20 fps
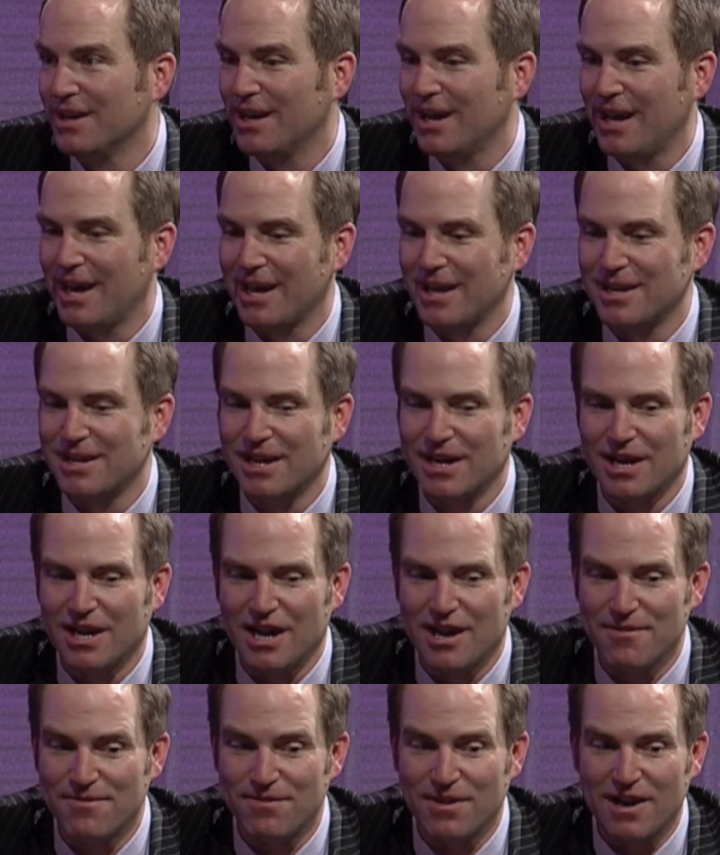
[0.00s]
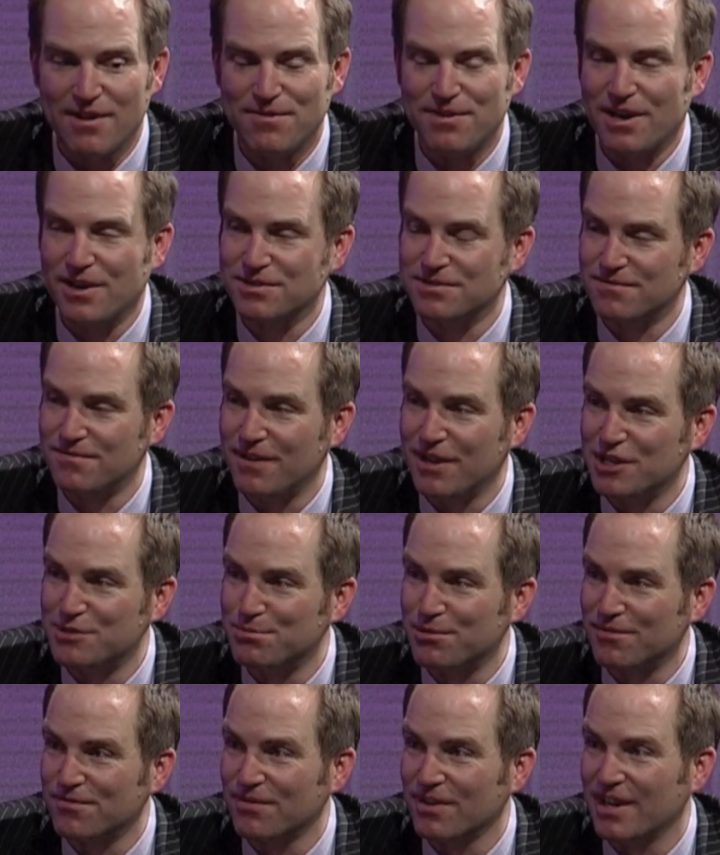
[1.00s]
And I have 5,000
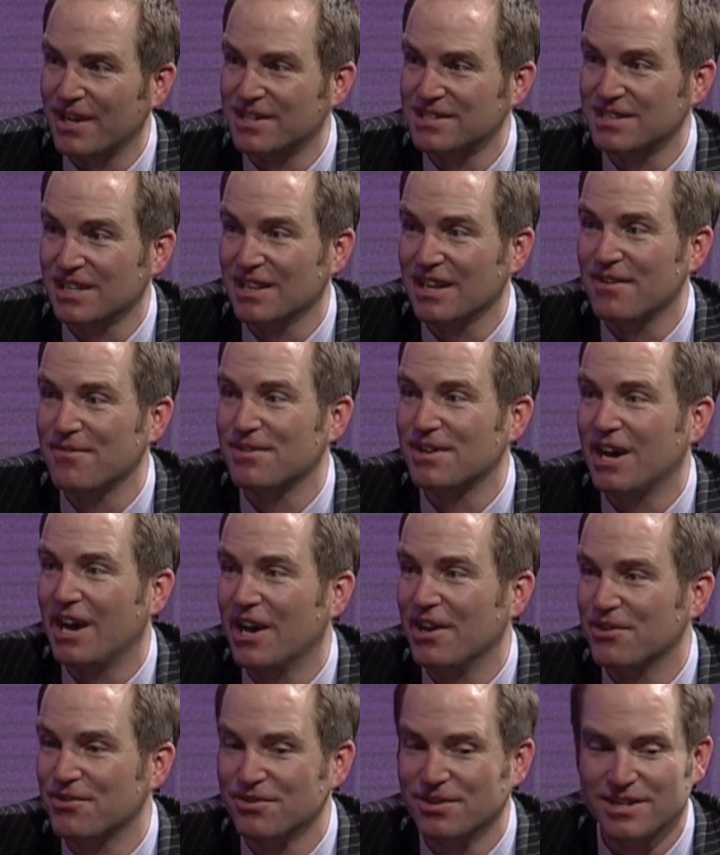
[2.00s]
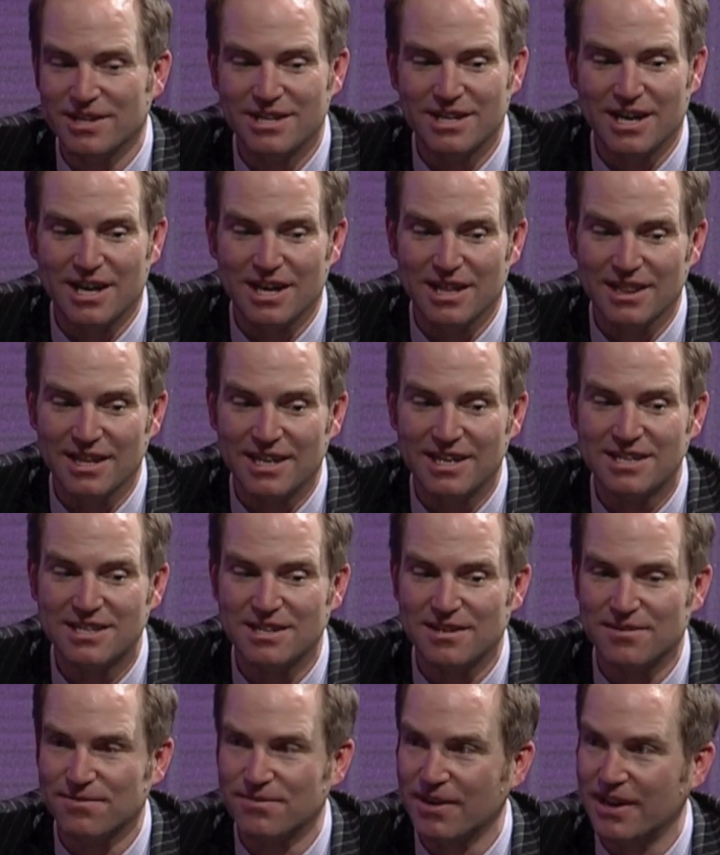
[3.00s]
Facebook friends, 1,100
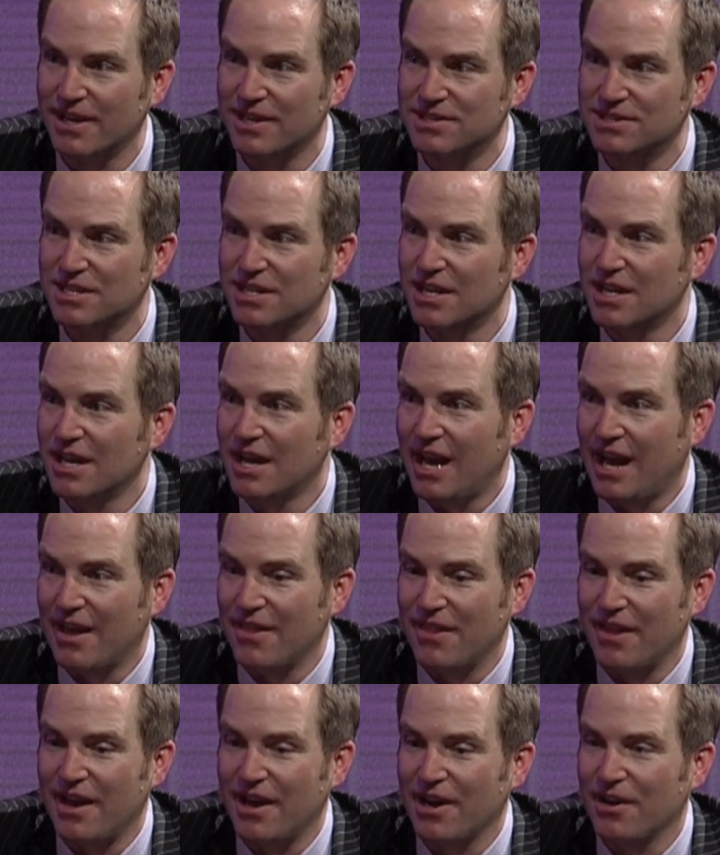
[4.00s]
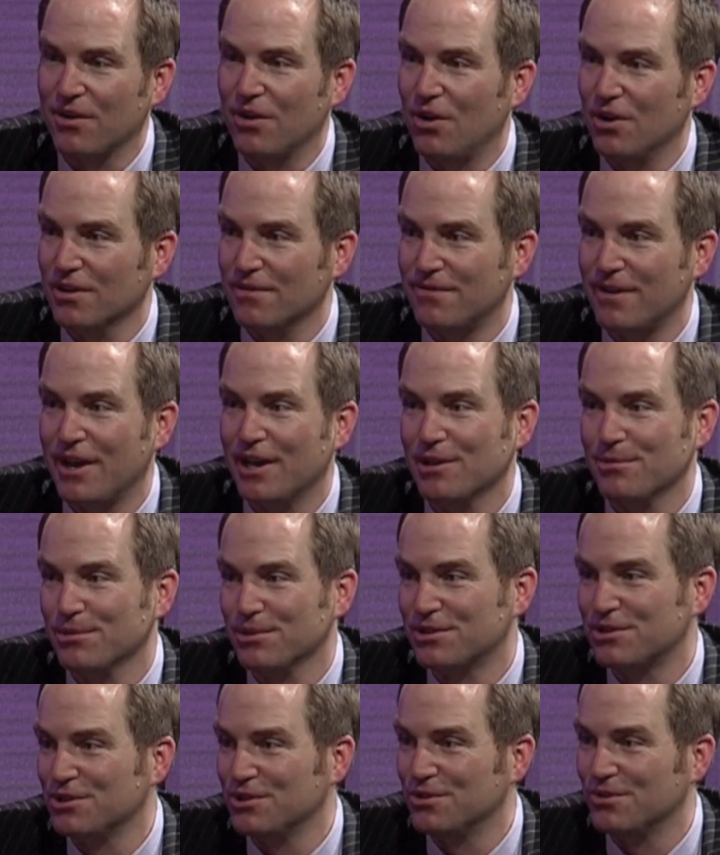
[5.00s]
LinkedIn friends, and they are all available
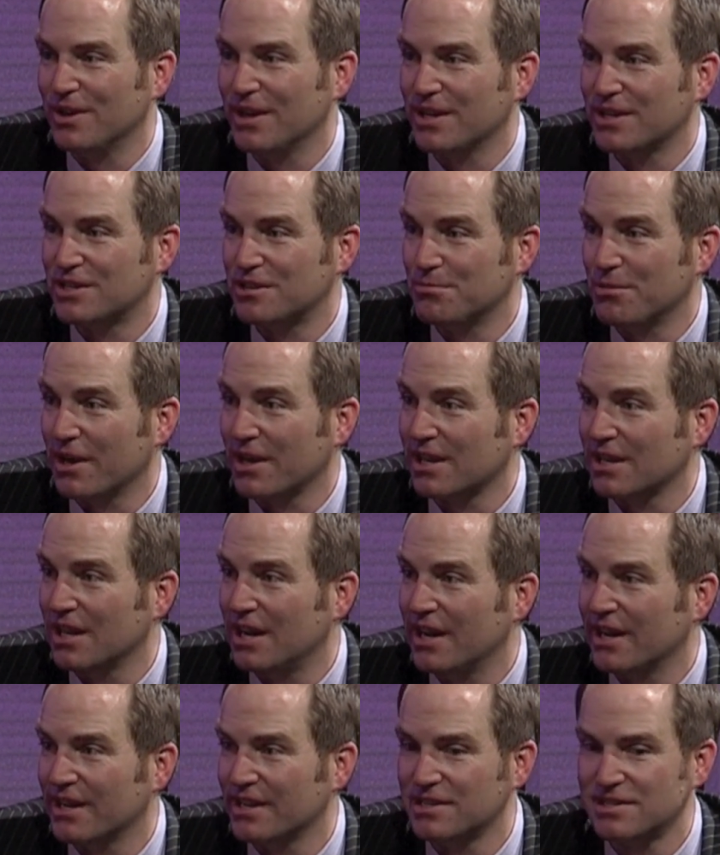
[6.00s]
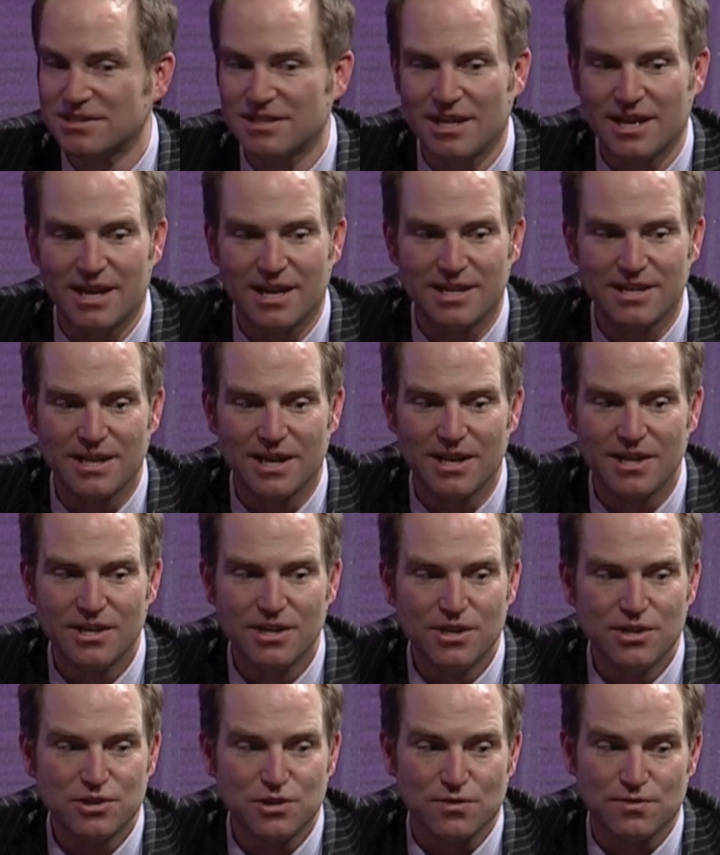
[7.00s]
to my clients. And
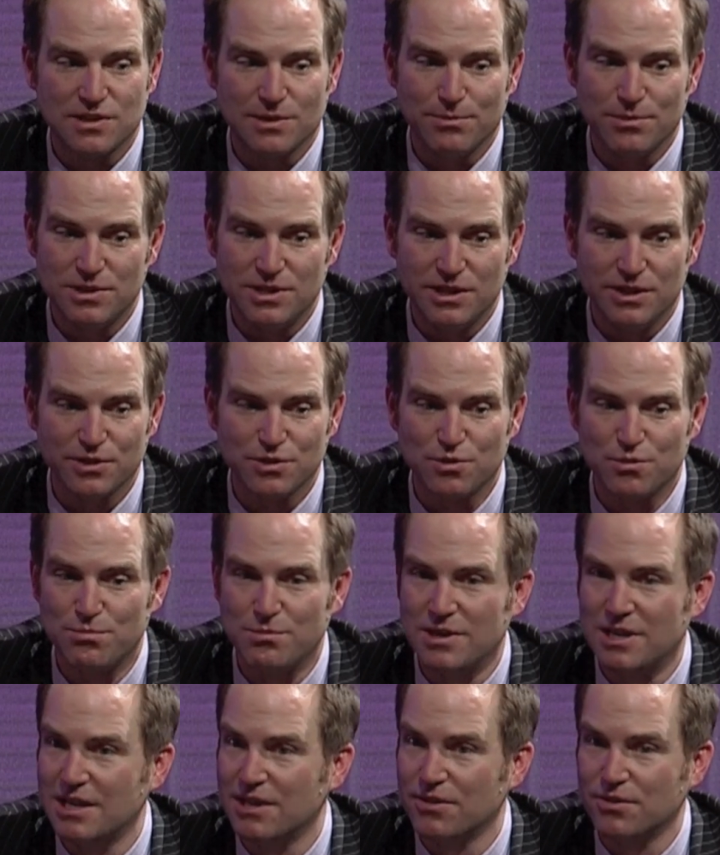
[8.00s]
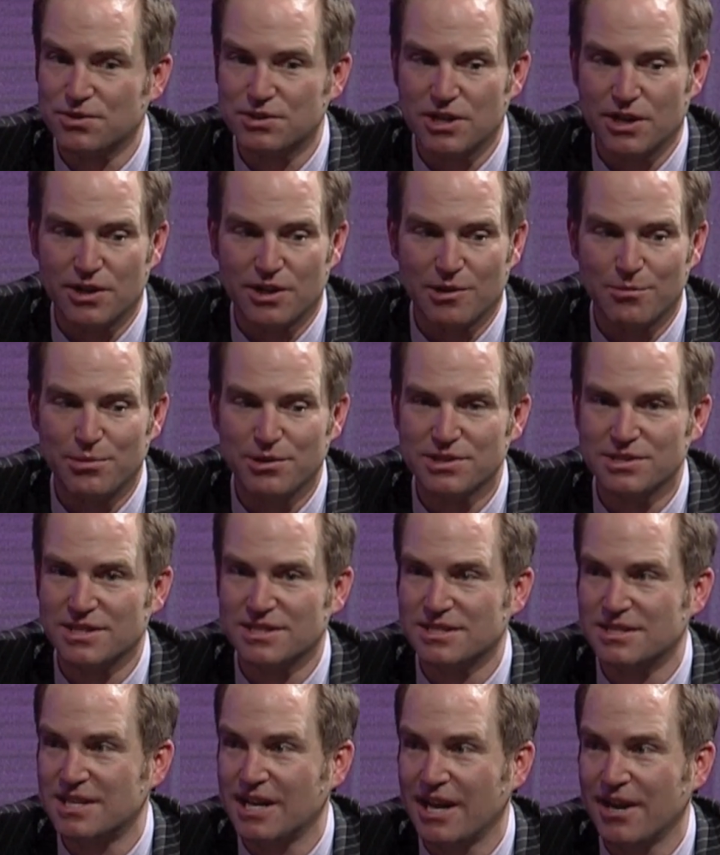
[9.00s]
so if someone deals with me and they're starting a
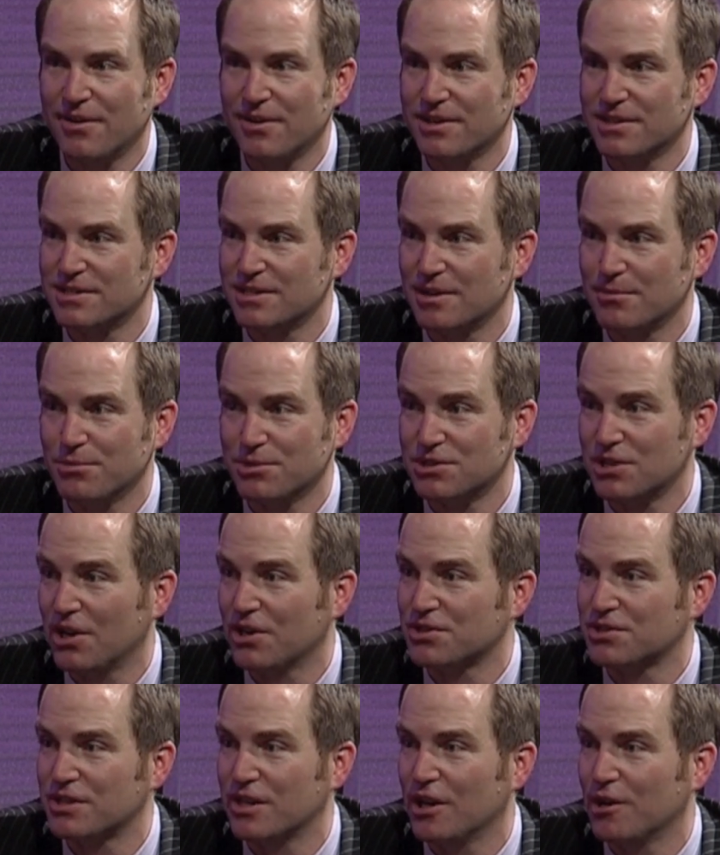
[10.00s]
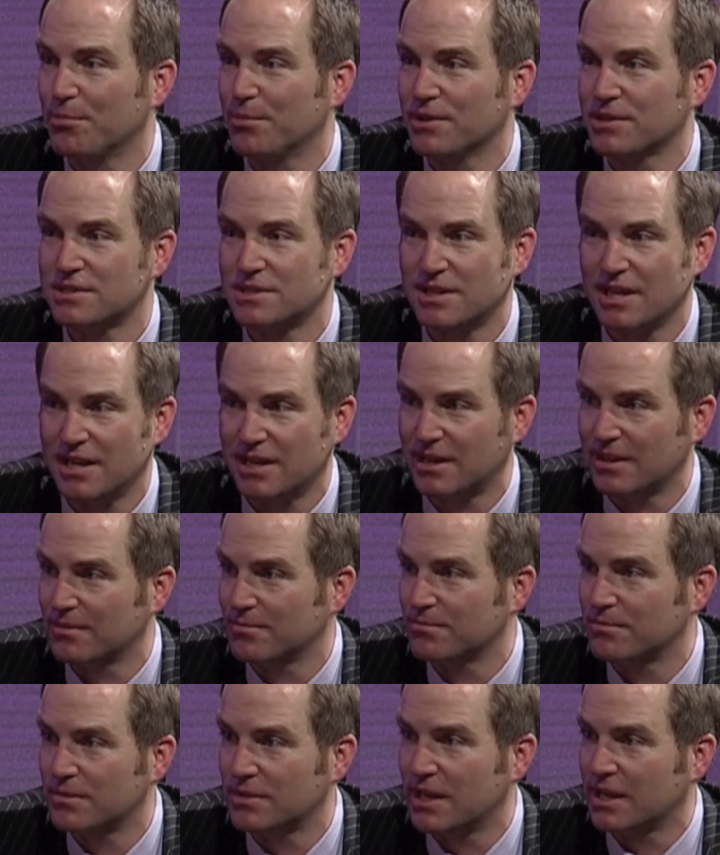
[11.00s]
business in town as a massage therapist, they can
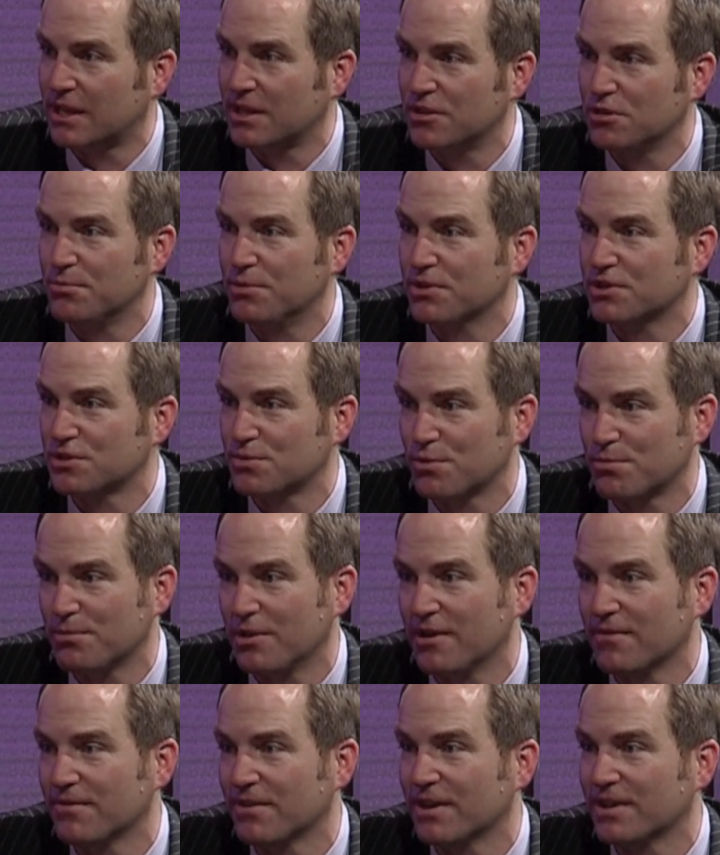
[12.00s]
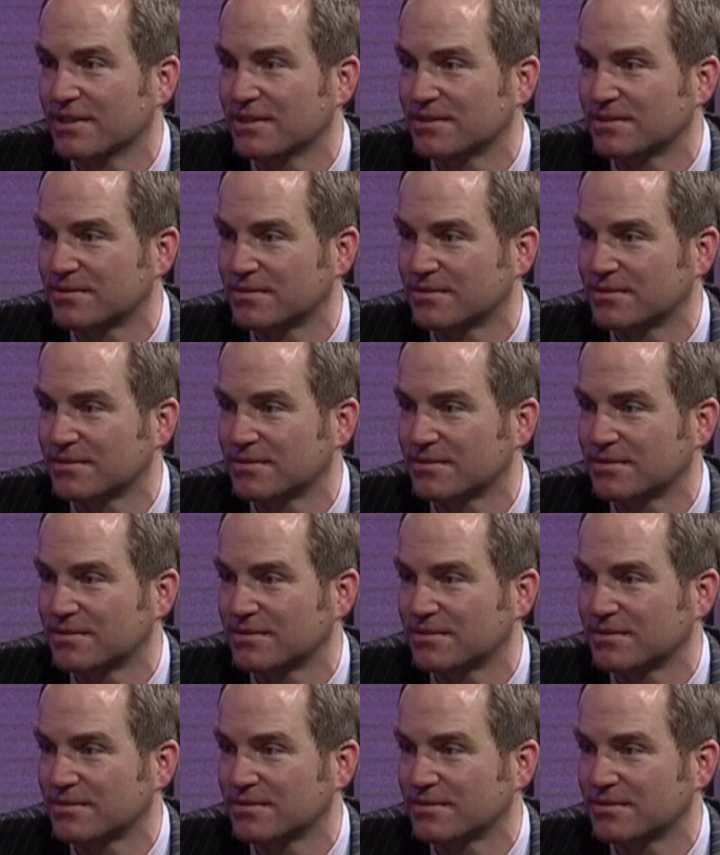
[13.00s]
do business with my friends.